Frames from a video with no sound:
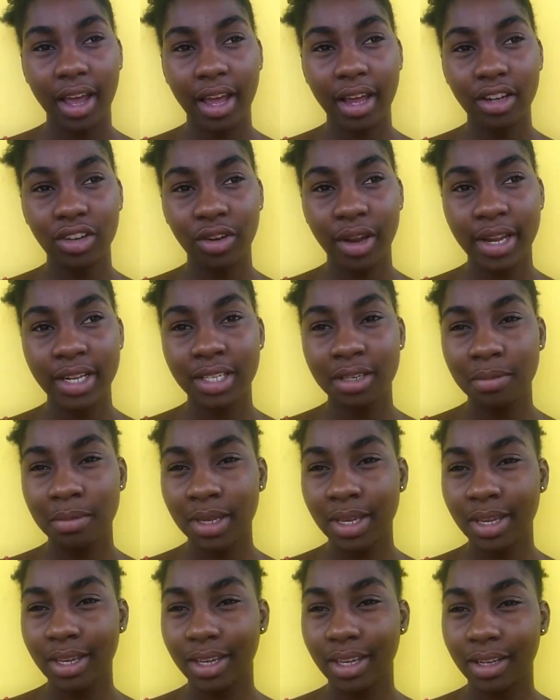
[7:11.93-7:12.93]
I try to
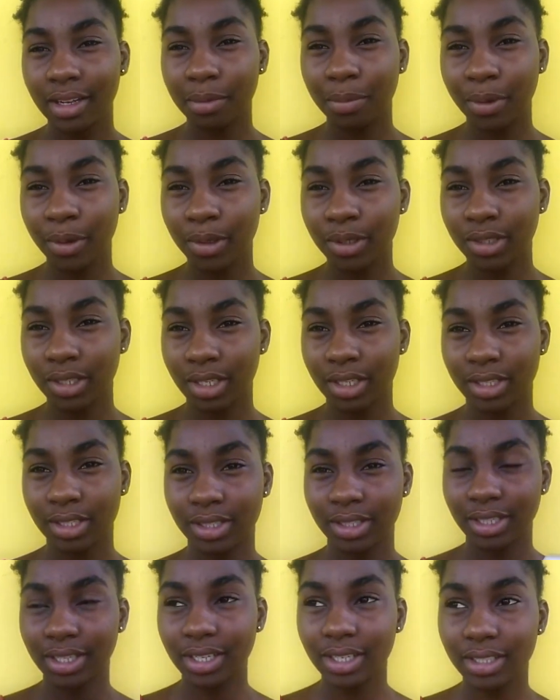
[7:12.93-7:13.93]
make it the
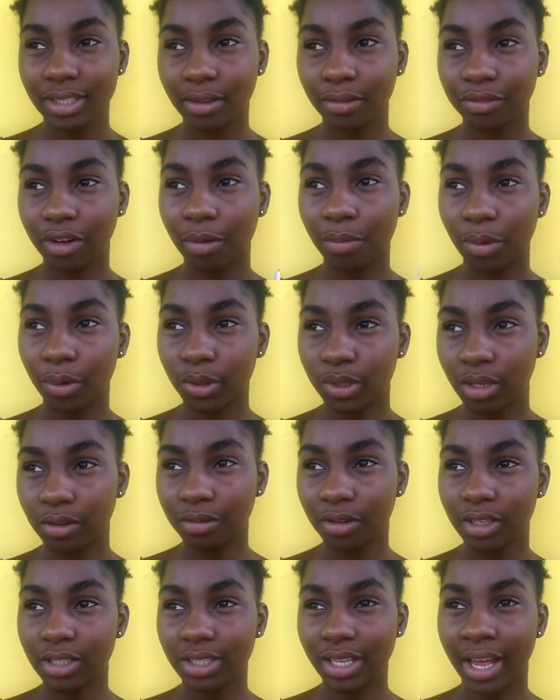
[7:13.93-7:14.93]
process easy for both of
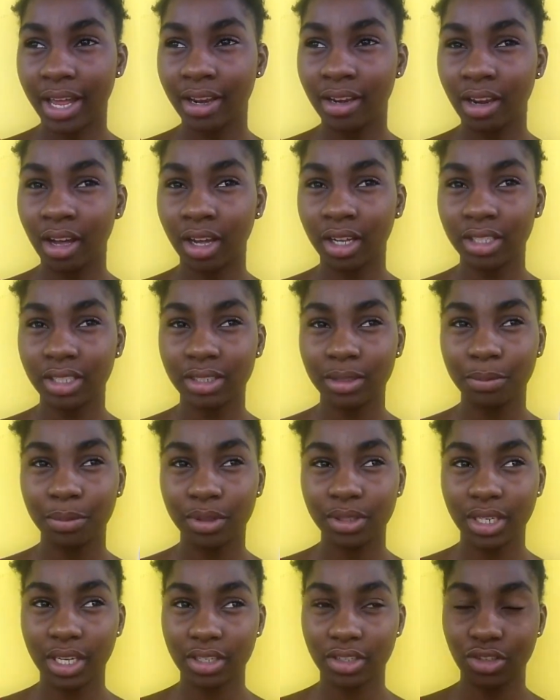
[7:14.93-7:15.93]
us and not
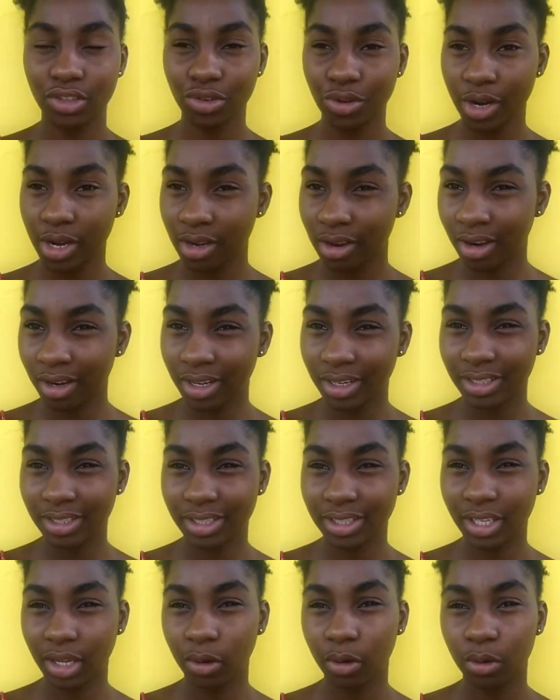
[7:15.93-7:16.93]
put a strain on it to
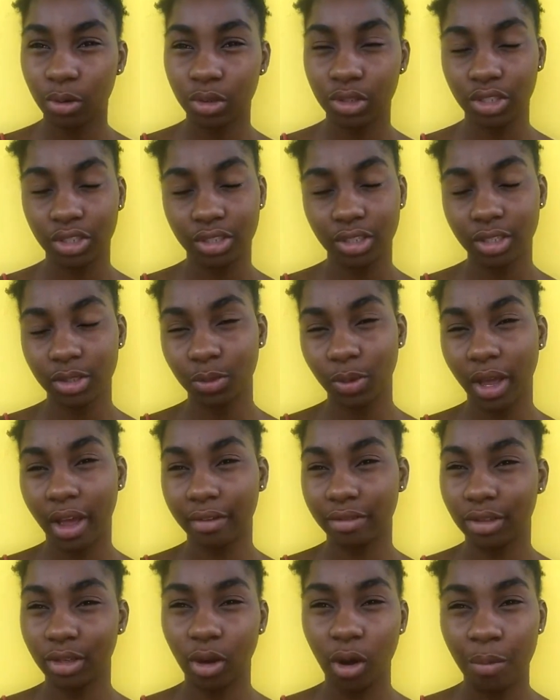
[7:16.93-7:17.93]
say, oh Jesus, we
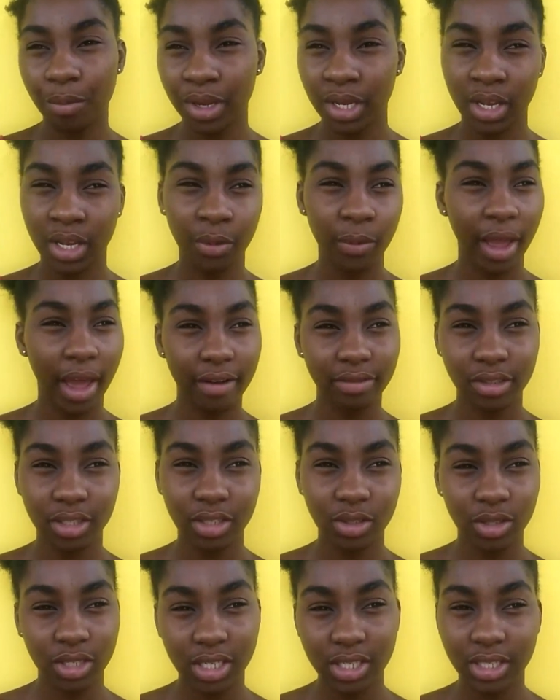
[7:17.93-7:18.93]
have to come in and we have to
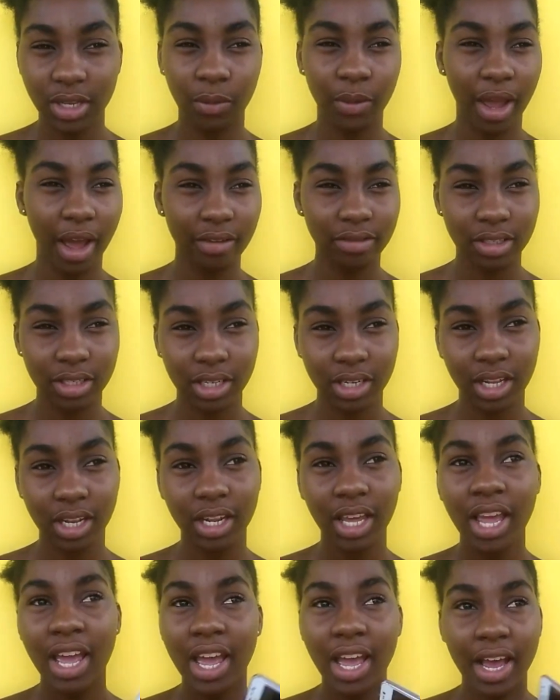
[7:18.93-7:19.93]
do this and we have to do that.
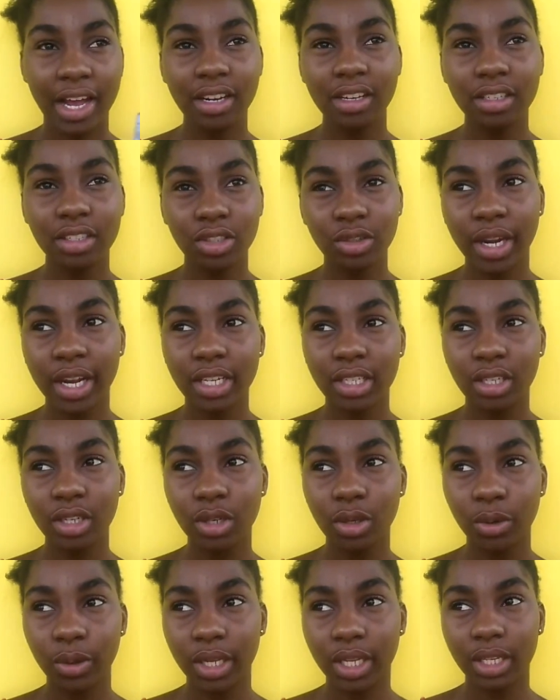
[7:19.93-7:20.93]
I just try to
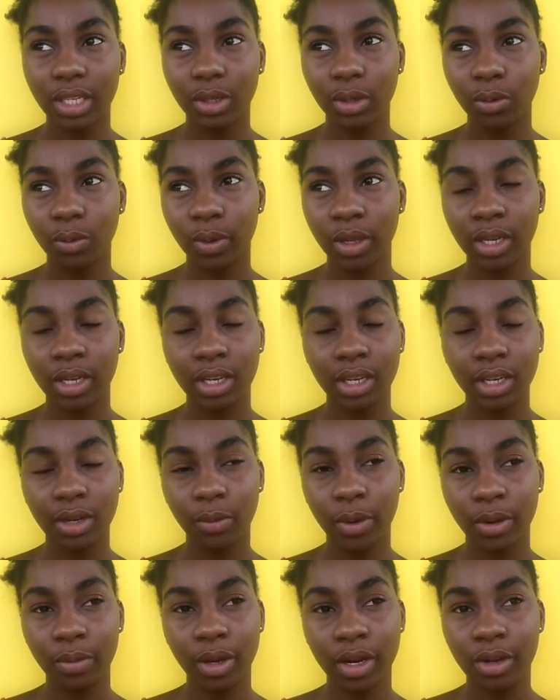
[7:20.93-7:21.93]
do it when
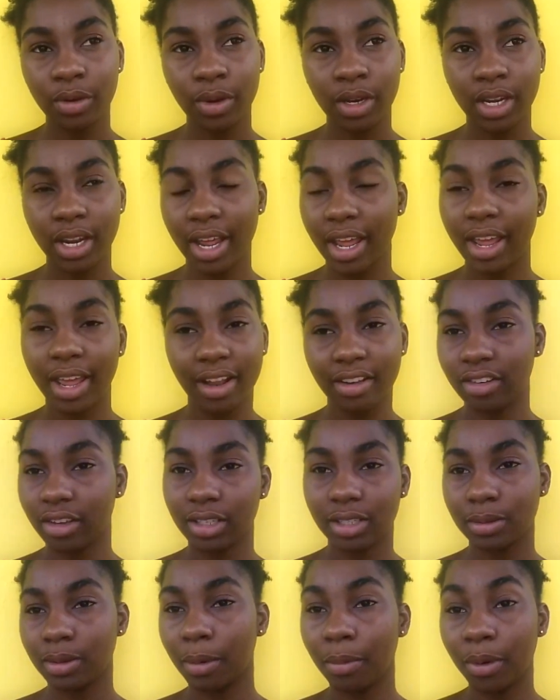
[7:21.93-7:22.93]
we're doing
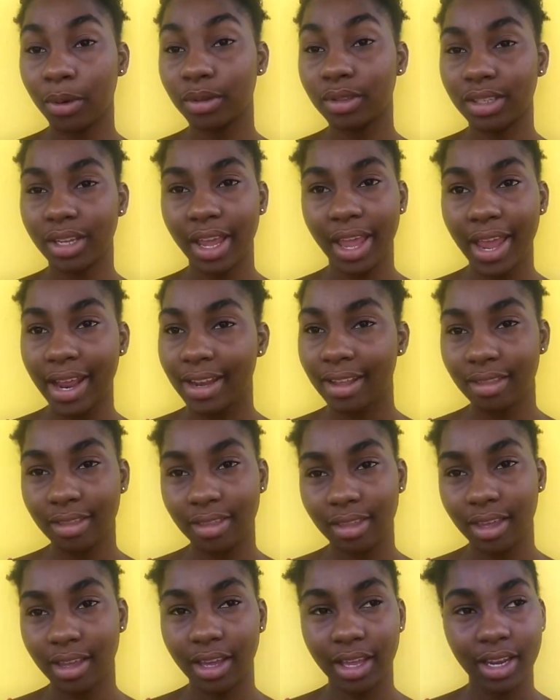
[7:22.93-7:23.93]
just about
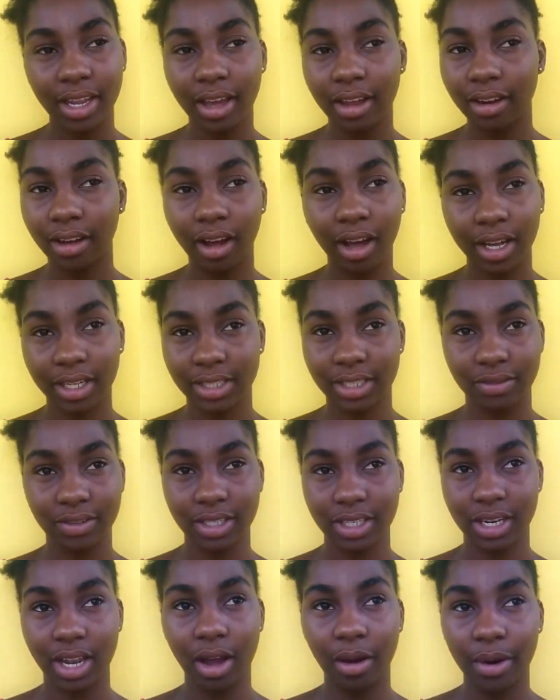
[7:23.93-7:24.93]
anything, any other
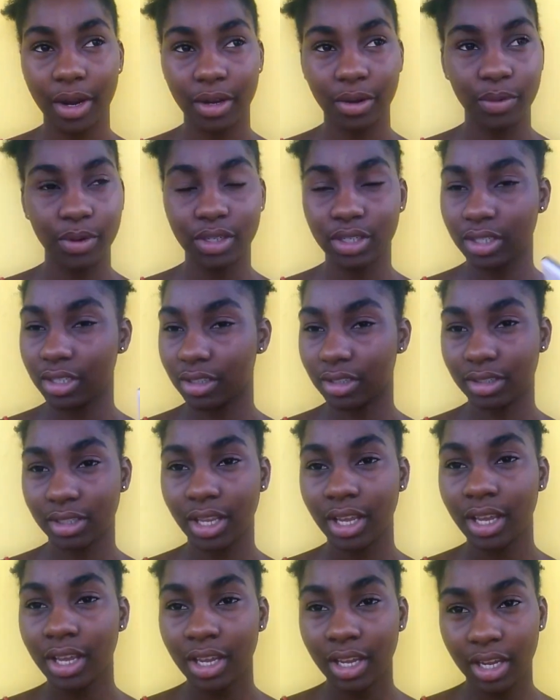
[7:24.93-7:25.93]
activity that we're doing, to just
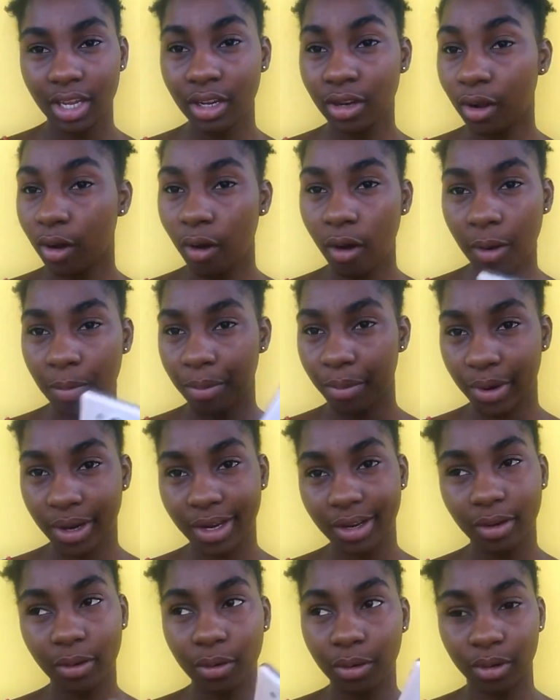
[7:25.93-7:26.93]

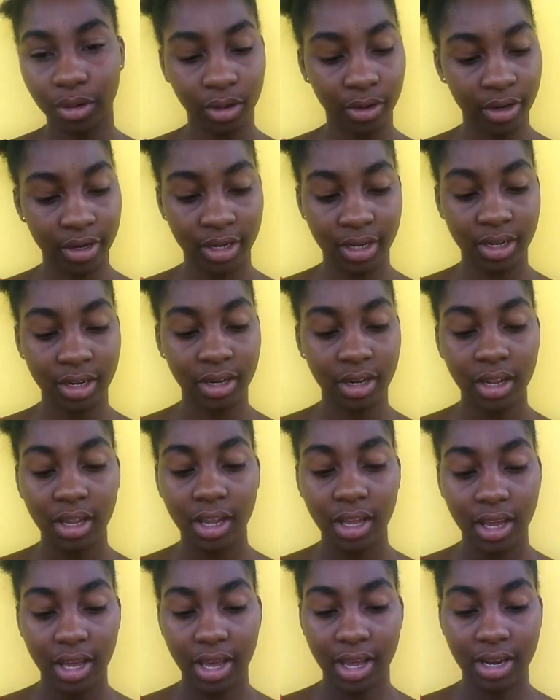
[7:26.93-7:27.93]
incorporate the whole learning
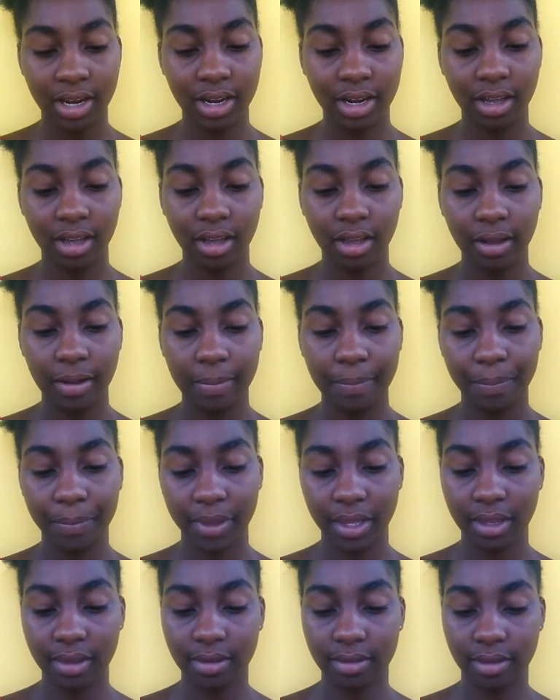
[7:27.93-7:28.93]
and
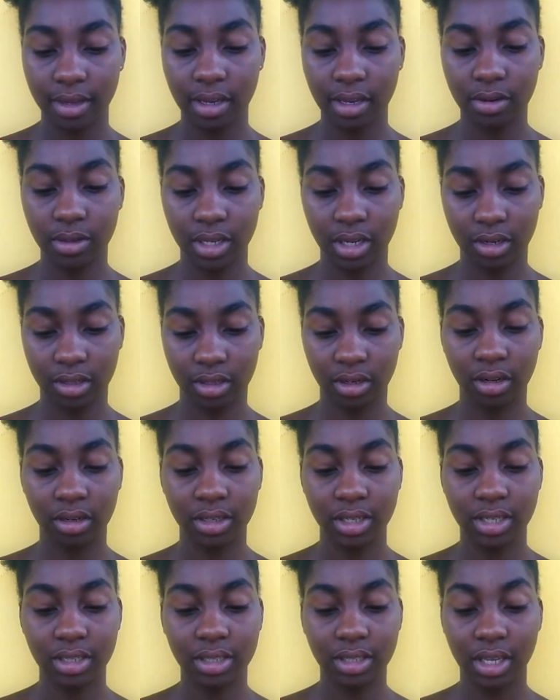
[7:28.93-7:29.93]
these educational
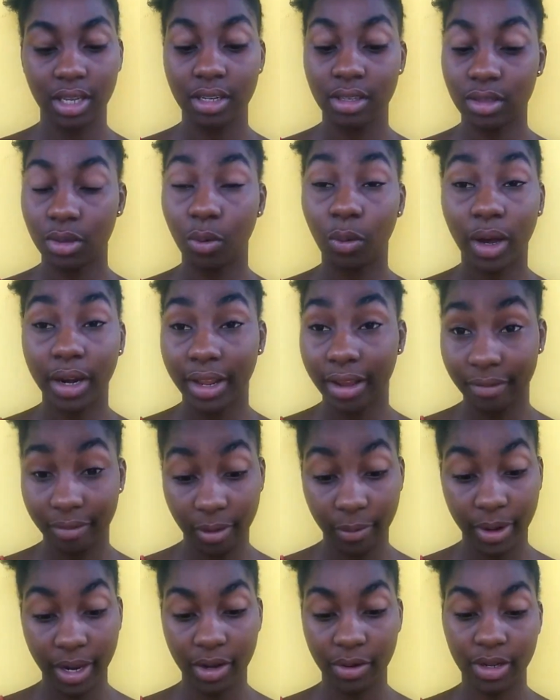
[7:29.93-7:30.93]
needs into
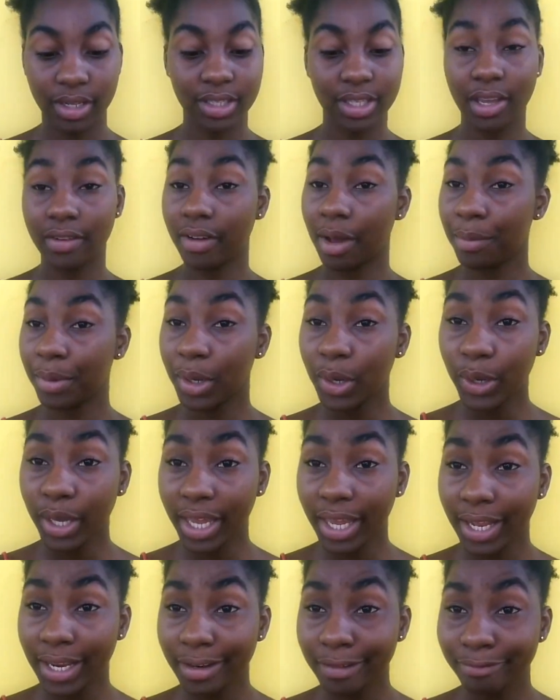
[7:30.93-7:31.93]
whatever we're doing. So if I'm
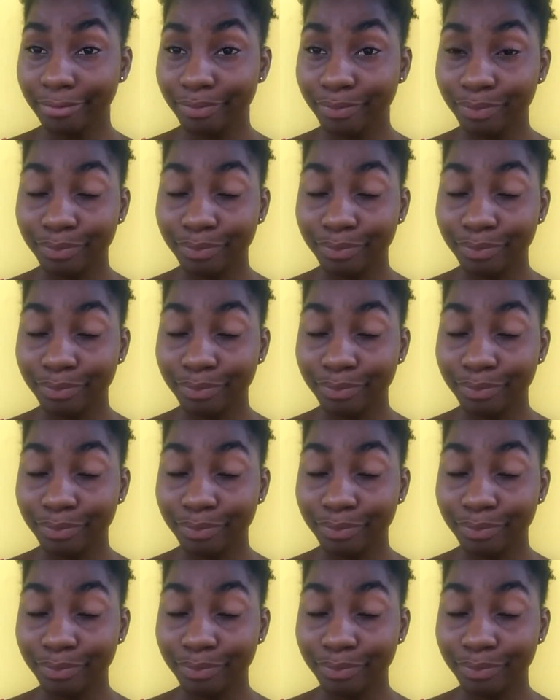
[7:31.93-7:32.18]
cooking,